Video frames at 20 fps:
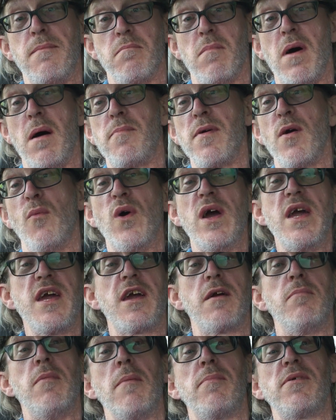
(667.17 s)
it might be a
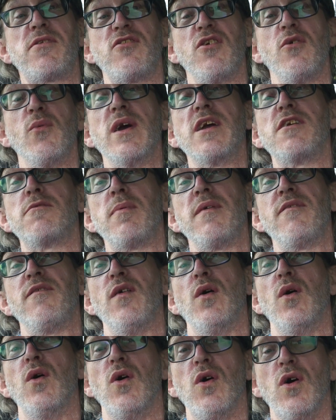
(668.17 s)
week, it might be 2 weeks
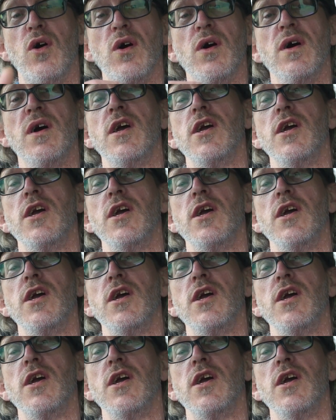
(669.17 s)
before